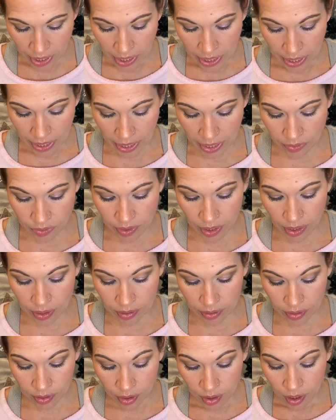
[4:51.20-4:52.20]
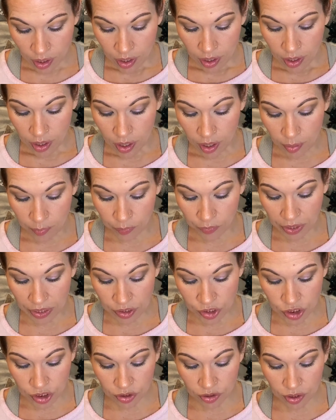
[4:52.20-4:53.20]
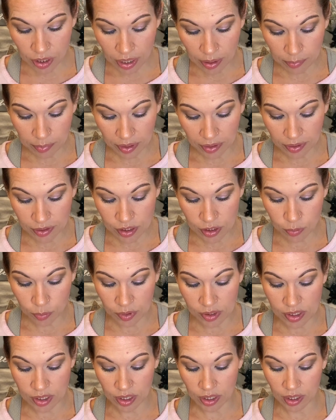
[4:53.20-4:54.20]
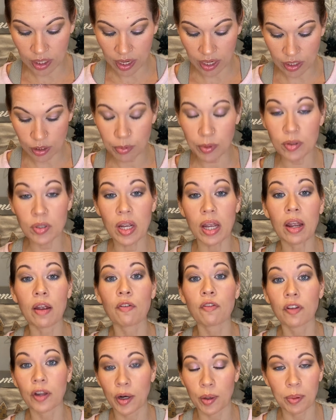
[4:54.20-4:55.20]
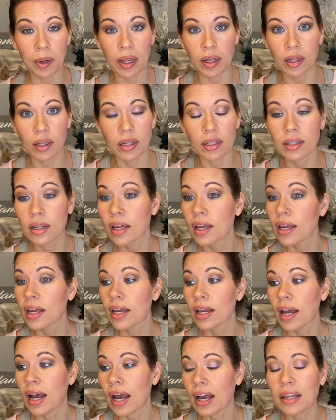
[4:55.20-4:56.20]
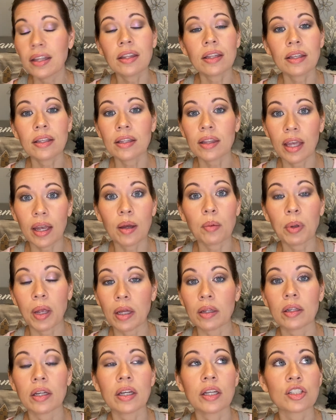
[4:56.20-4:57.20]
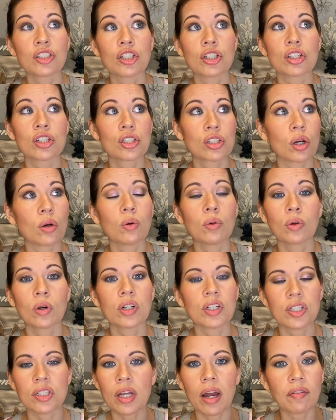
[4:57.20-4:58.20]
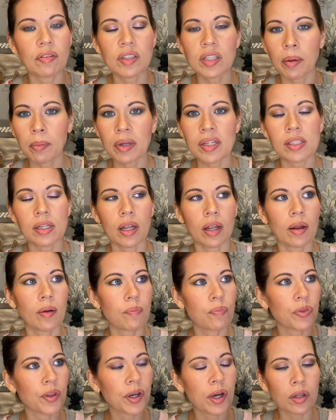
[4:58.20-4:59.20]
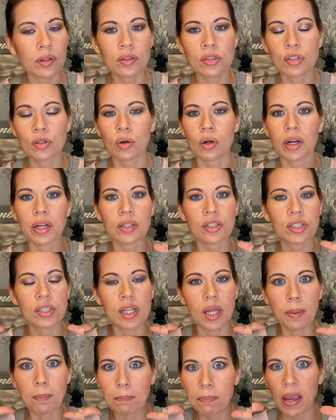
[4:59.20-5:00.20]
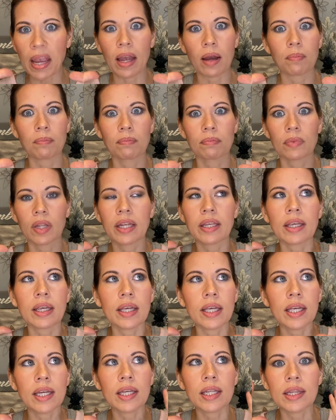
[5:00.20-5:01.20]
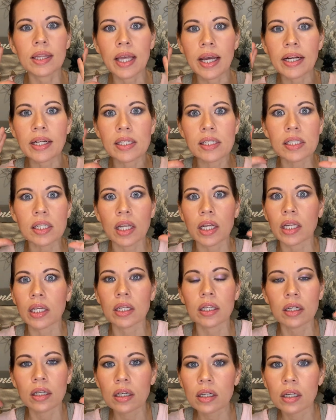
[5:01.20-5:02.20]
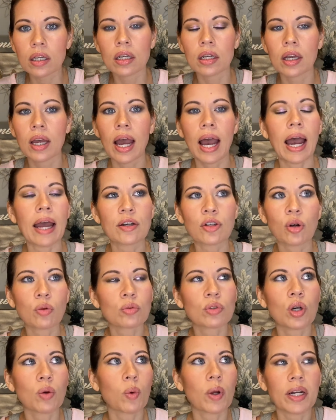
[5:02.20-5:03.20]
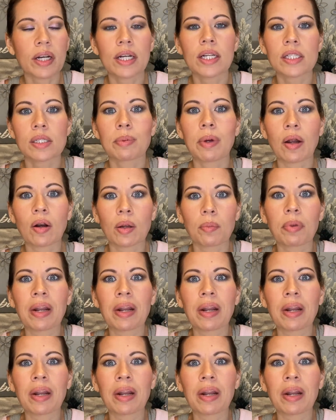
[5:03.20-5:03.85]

And then last year on my list was the Ace Beauté Flare palette. I think that palette is just so gorgeous. Every time I see it, the color story is just like bam. Like that is like, I don't know what it is about it, but